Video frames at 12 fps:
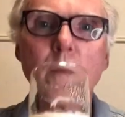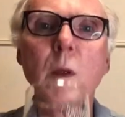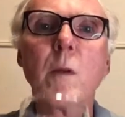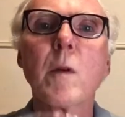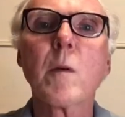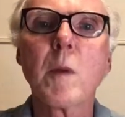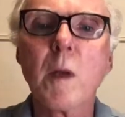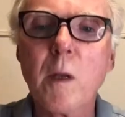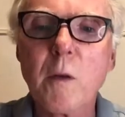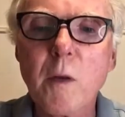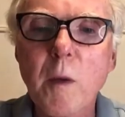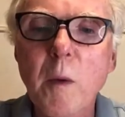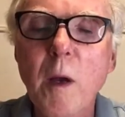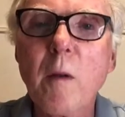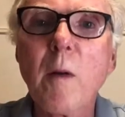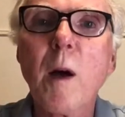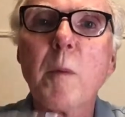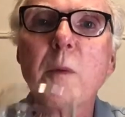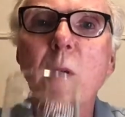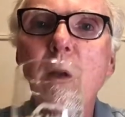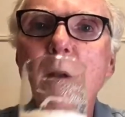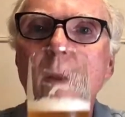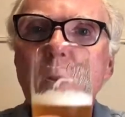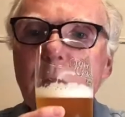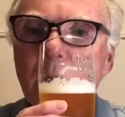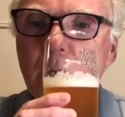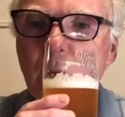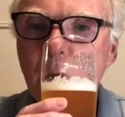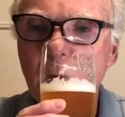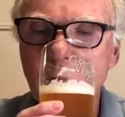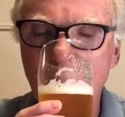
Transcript: So I'm getting the same kind of hops out of this as I